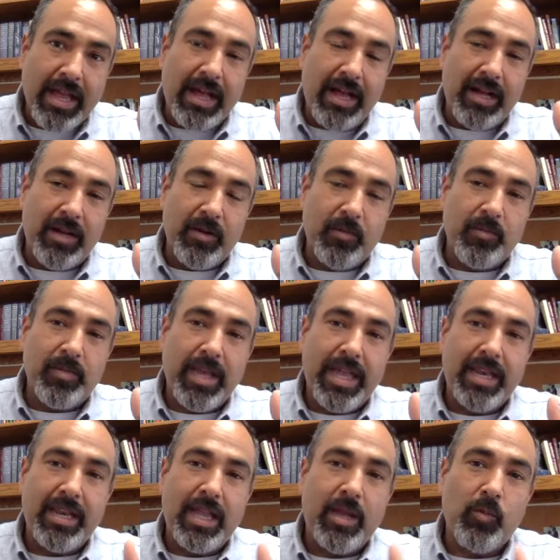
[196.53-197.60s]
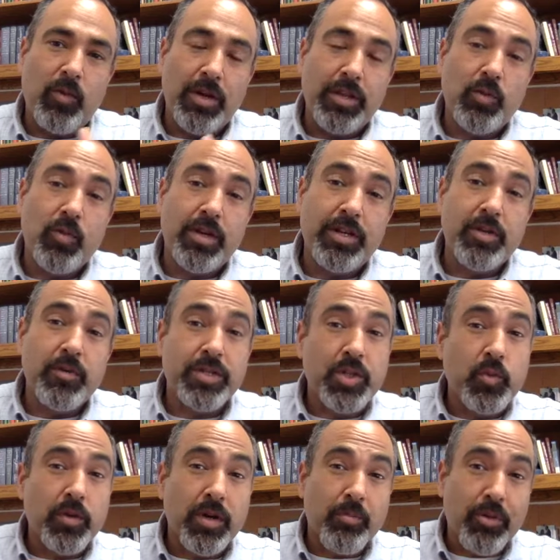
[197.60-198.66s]
And what you want to do is
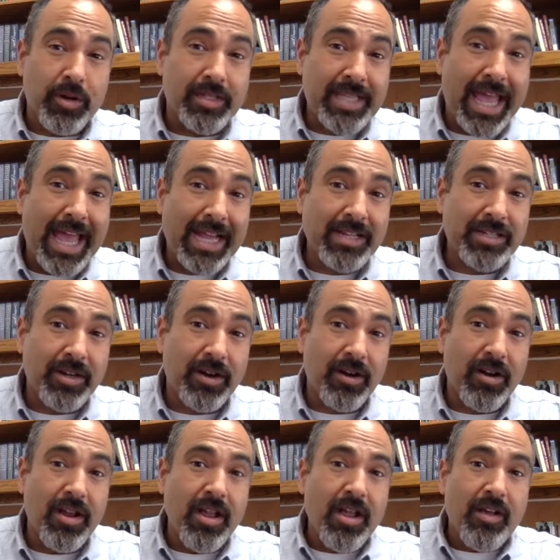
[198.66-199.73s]
you want to protect her